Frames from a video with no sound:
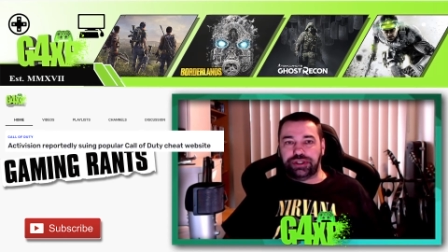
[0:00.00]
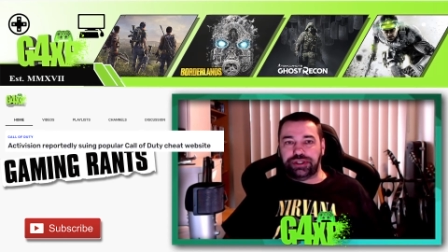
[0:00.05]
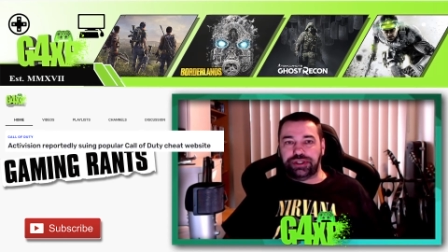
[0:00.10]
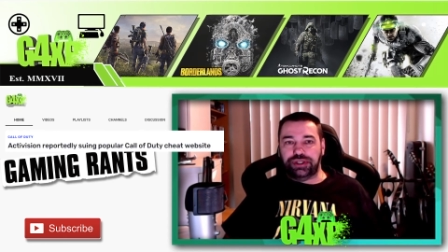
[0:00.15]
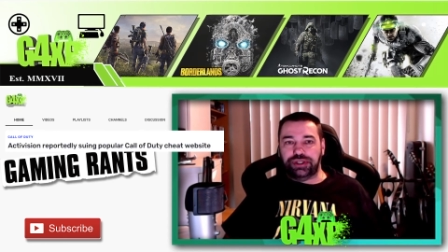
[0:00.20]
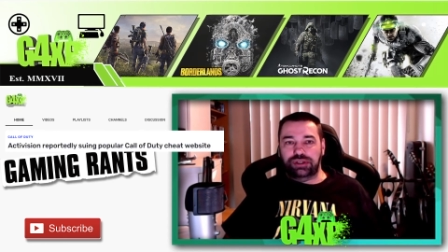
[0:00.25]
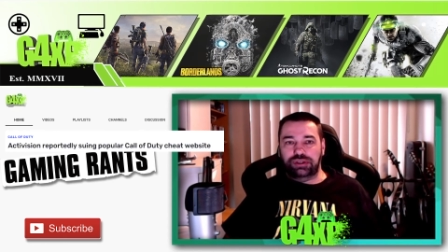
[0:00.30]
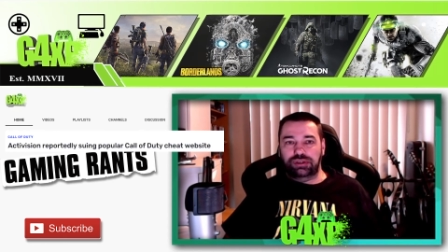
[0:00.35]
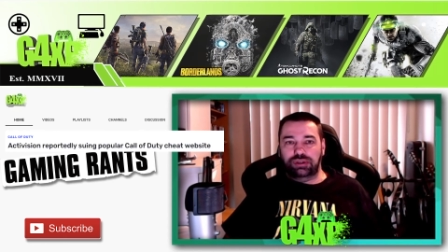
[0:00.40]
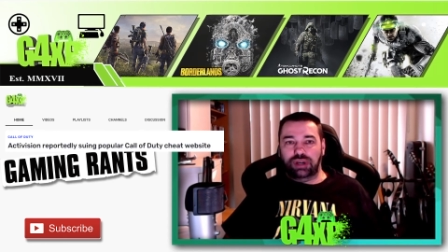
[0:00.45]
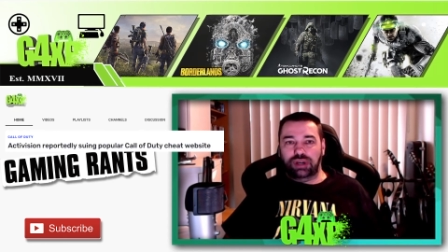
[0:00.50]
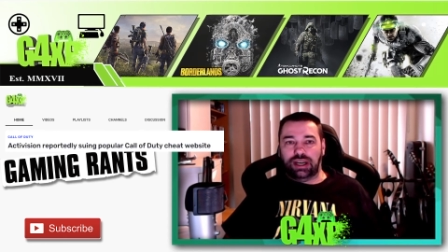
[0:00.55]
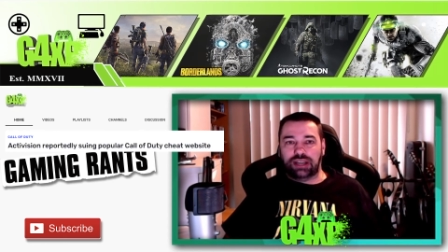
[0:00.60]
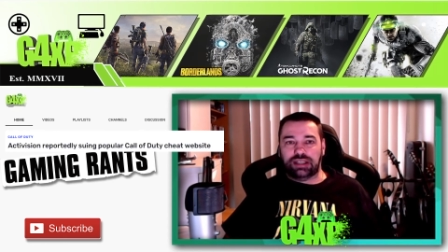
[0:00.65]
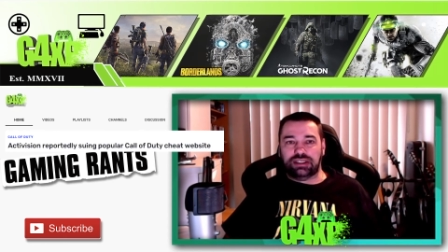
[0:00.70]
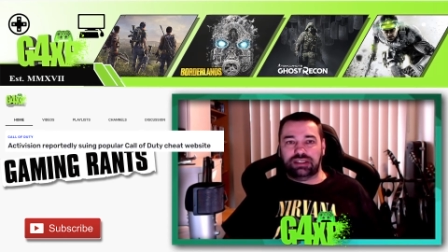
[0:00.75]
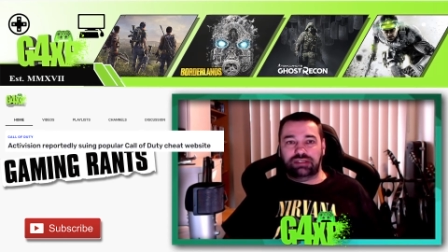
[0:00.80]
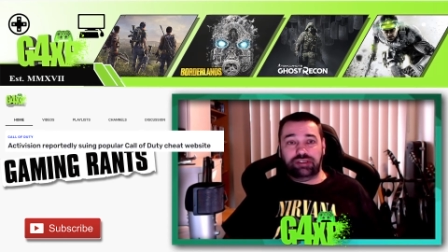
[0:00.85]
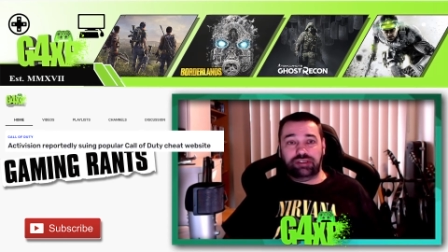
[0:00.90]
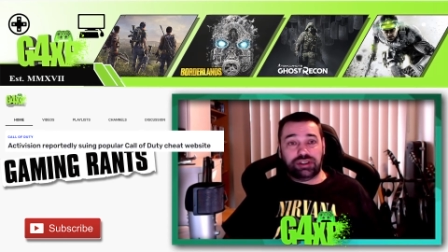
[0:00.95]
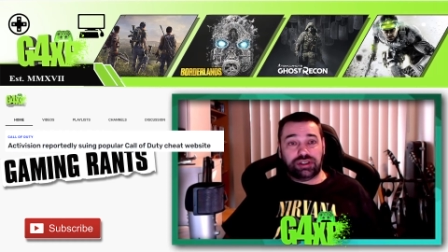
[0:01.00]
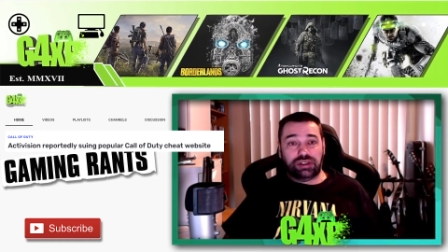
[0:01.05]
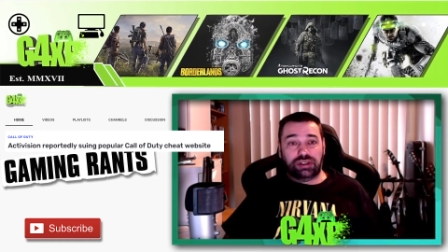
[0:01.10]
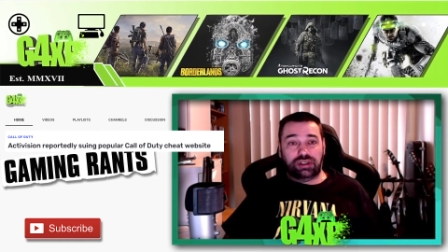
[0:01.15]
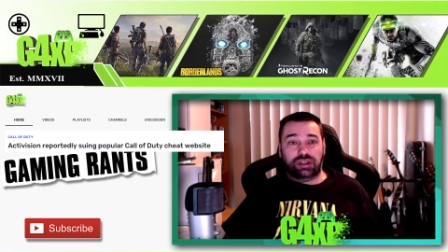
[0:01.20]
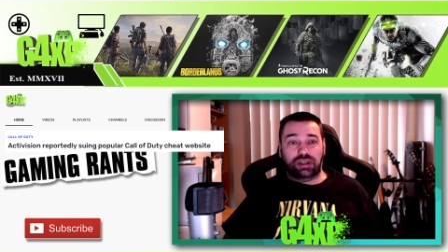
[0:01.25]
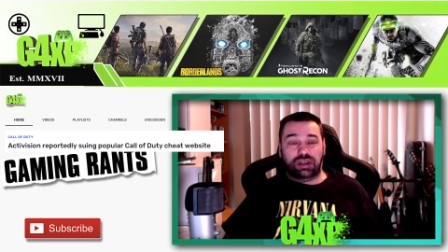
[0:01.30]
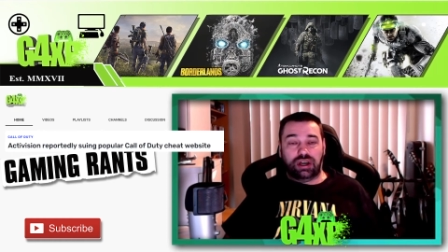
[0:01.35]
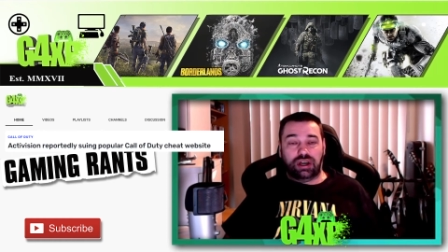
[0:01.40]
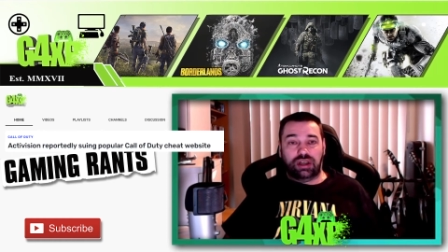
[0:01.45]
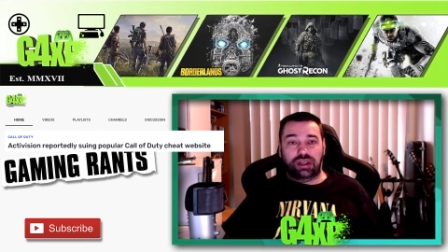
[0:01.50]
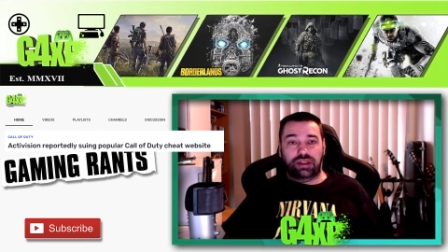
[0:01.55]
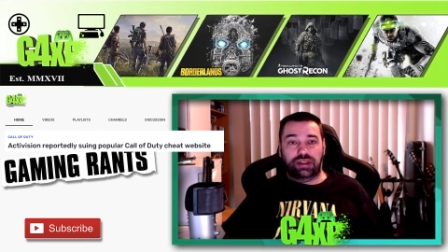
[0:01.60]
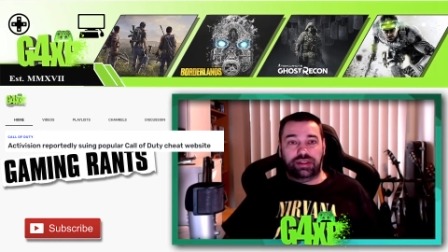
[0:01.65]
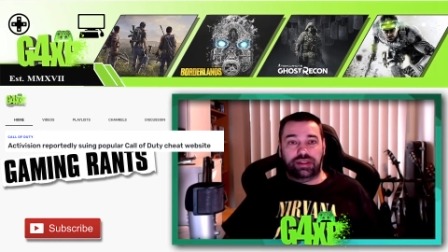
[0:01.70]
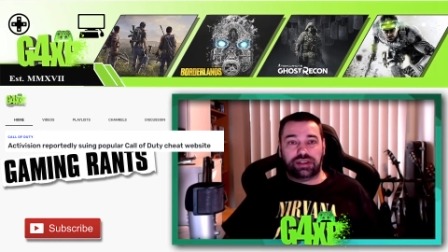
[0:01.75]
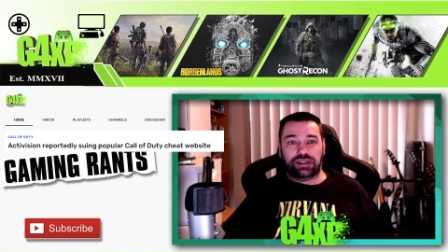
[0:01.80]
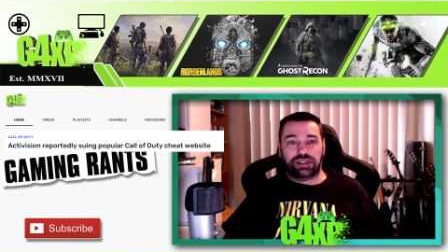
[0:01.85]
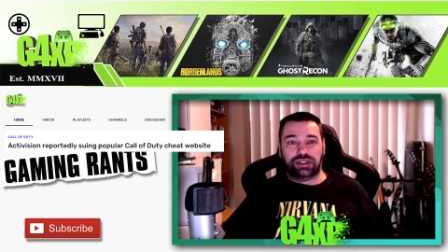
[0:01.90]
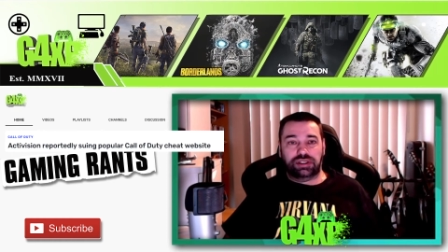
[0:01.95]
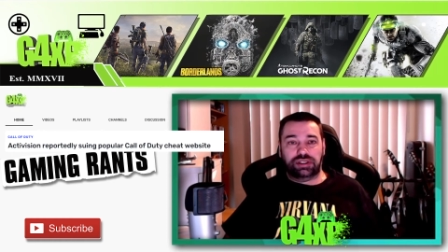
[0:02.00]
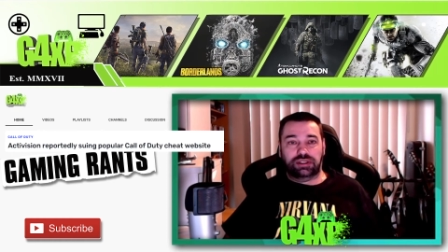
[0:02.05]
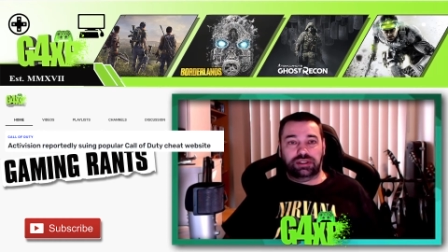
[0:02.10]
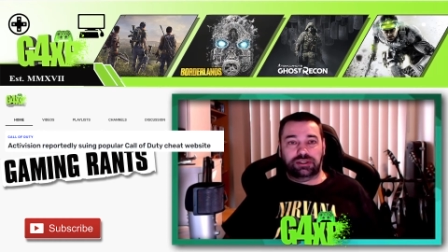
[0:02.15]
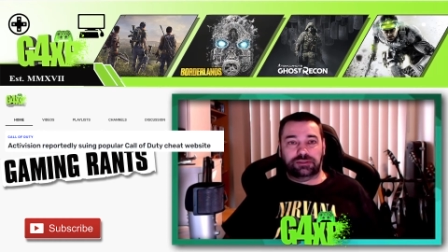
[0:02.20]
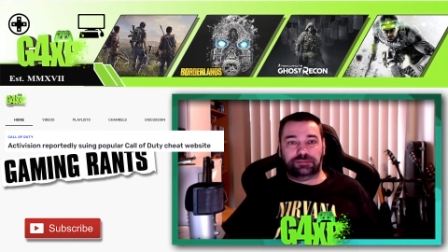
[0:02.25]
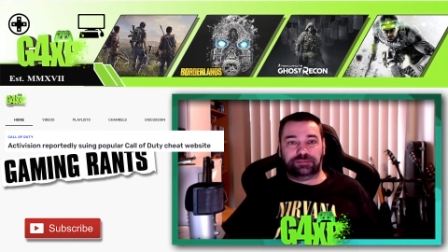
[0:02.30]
to Activision uh, this year